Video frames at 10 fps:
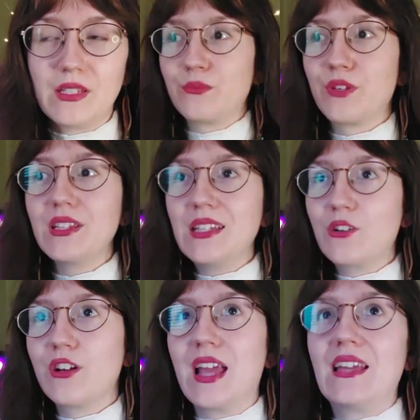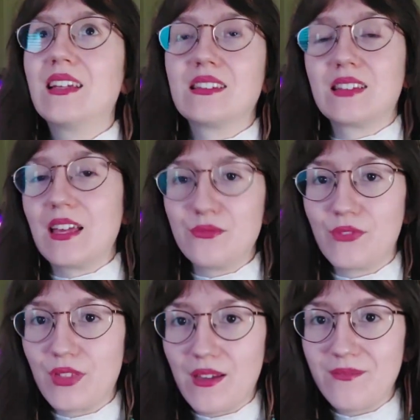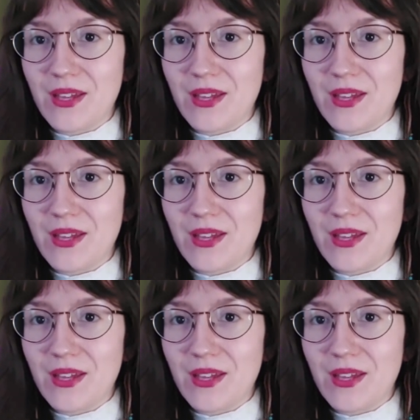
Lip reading: really create a life for them,